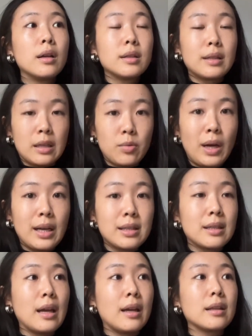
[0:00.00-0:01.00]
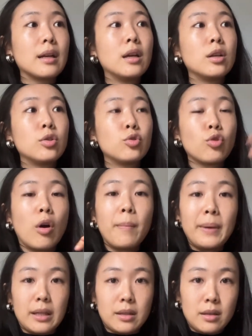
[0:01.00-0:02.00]
That's why I said drop
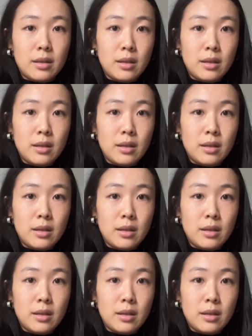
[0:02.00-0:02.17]
it